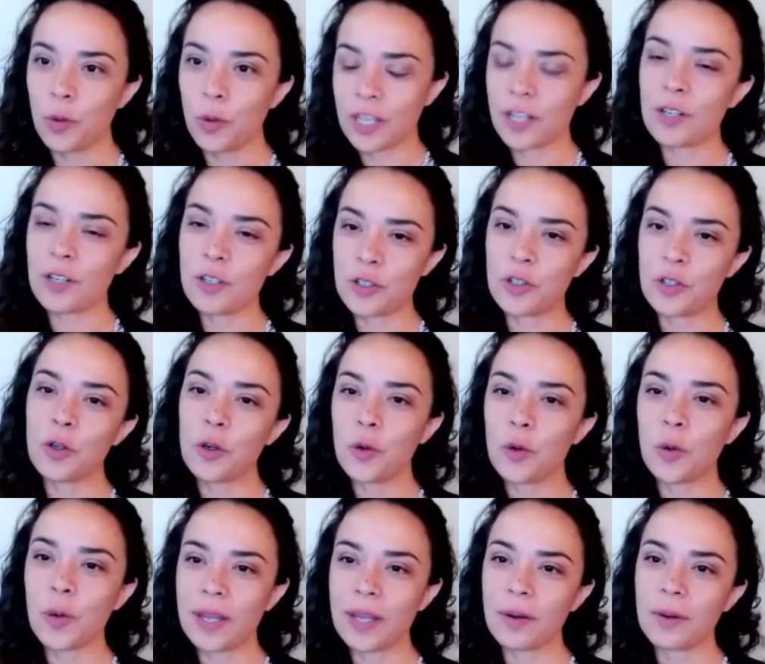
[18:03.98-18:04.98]
can
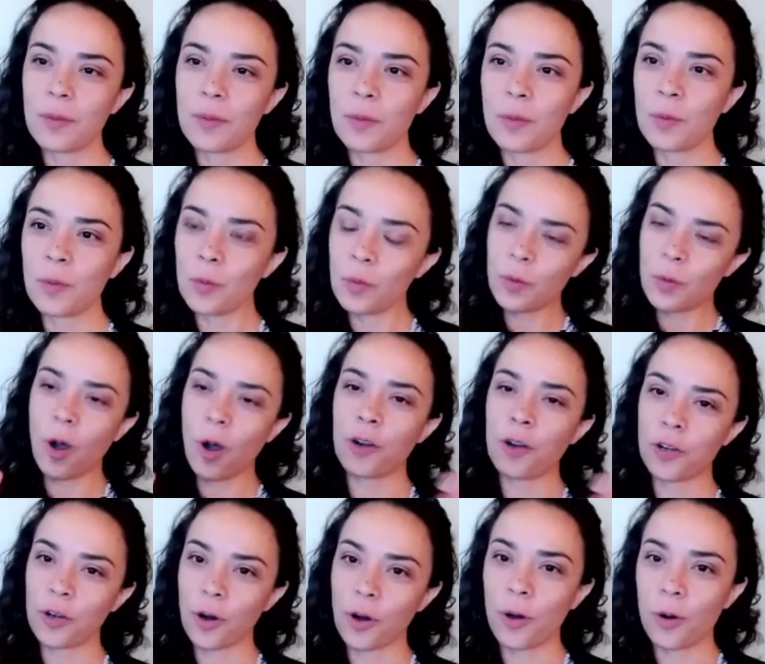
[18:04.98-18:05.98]
do it on
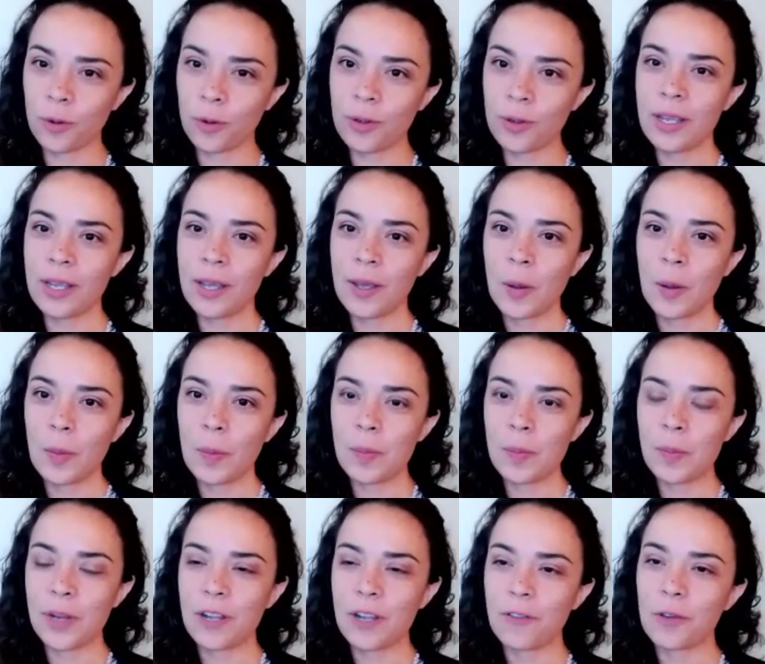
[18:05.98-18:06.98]
your own,
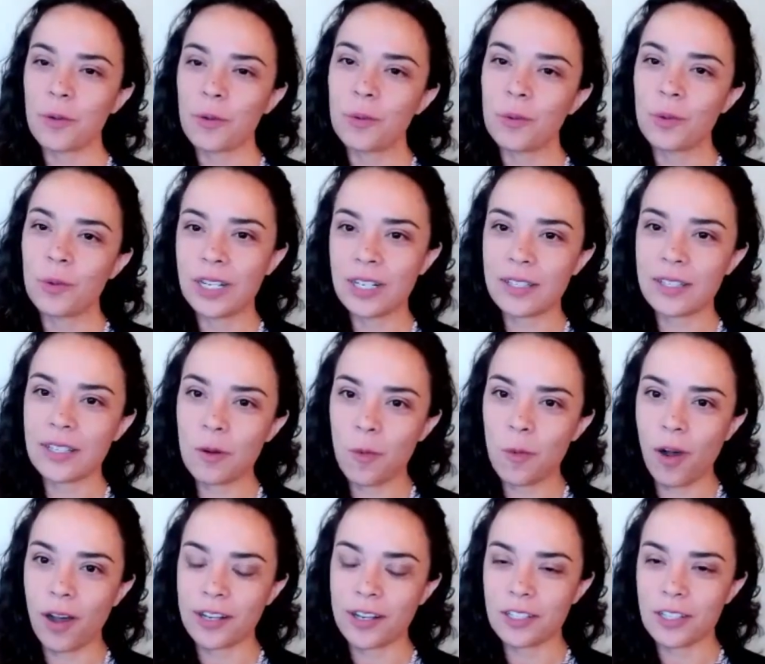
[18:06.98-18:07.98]
but if you really
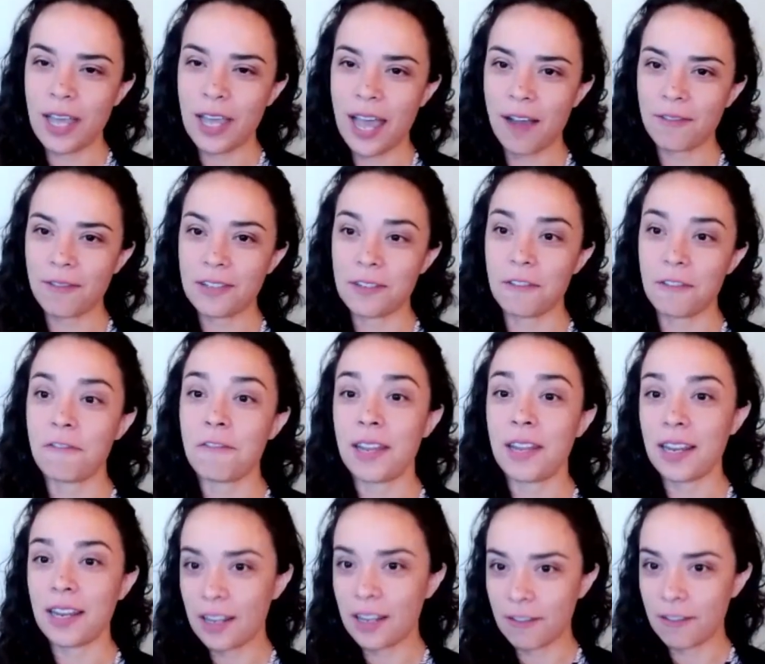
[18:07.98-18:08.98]
want to have
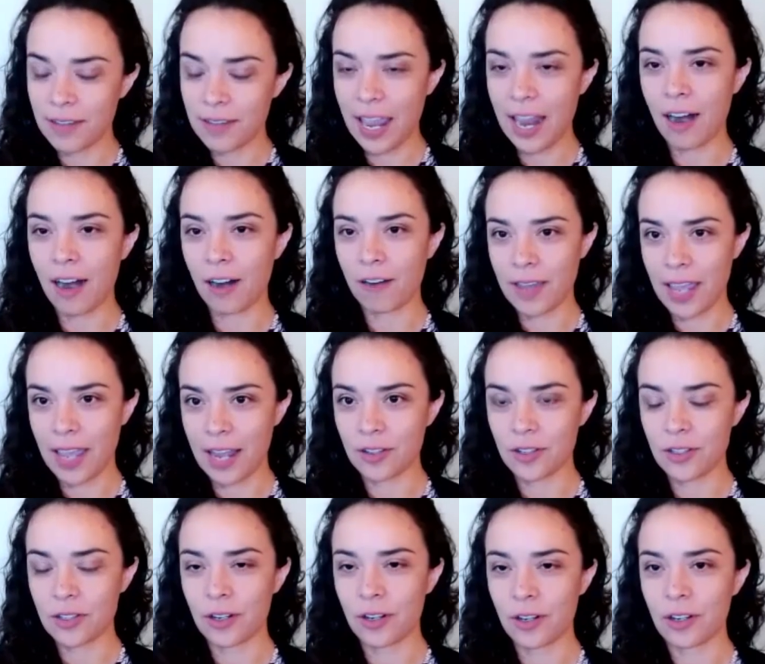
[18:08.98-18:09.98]
definitive care of
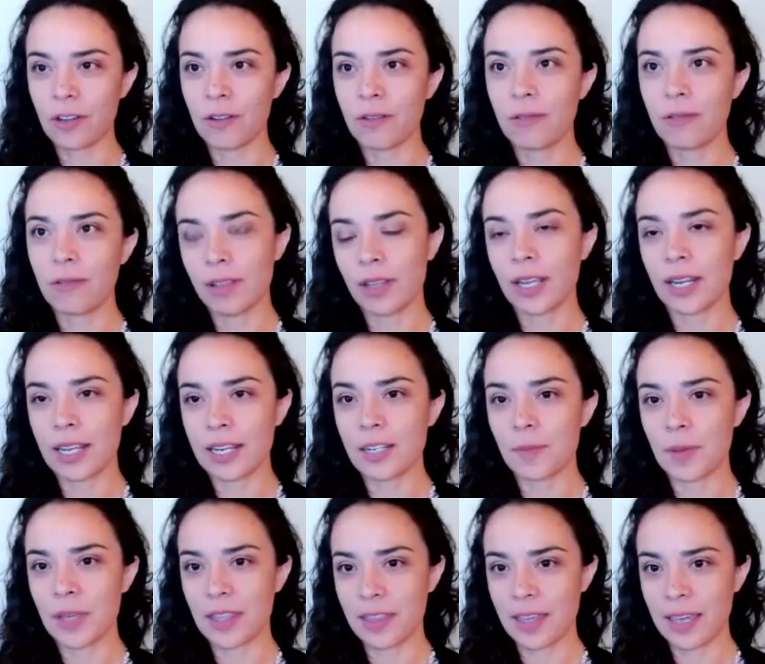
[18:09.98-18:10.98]
cancer, you really need to
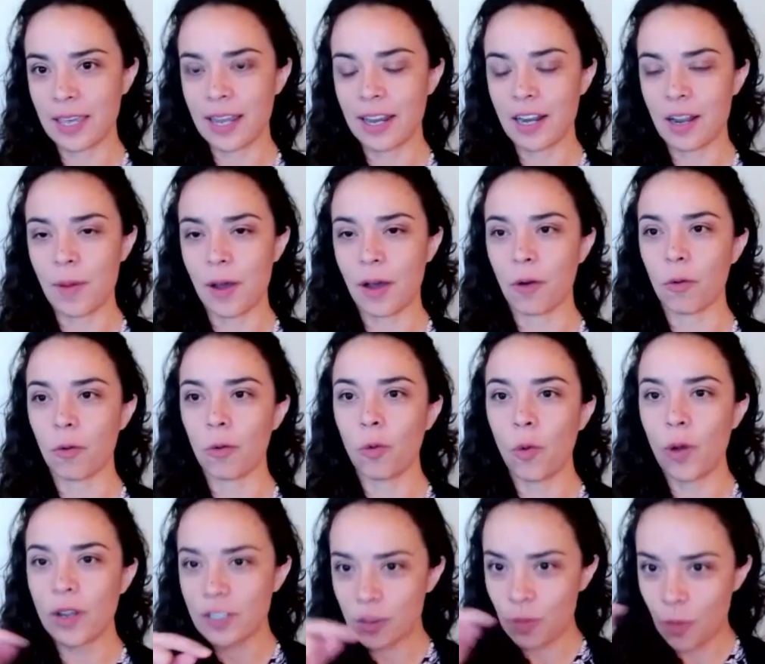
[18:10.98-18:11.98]
be thinking about
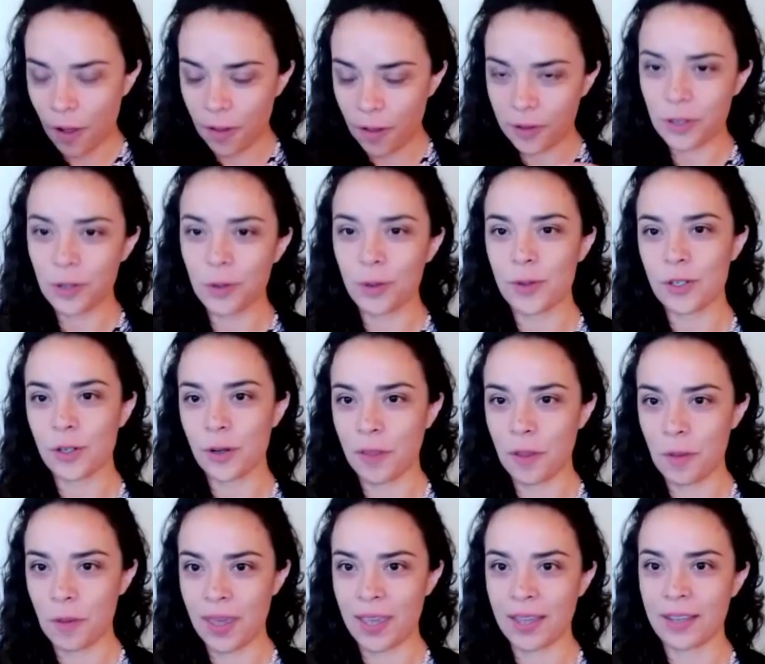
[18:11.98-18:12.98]
which molecules are in
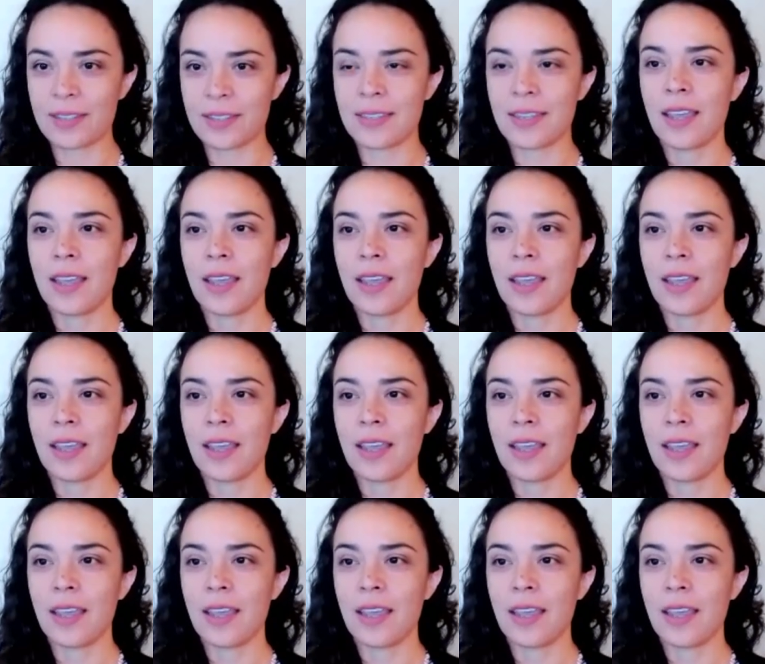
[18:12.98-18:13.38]
the mix,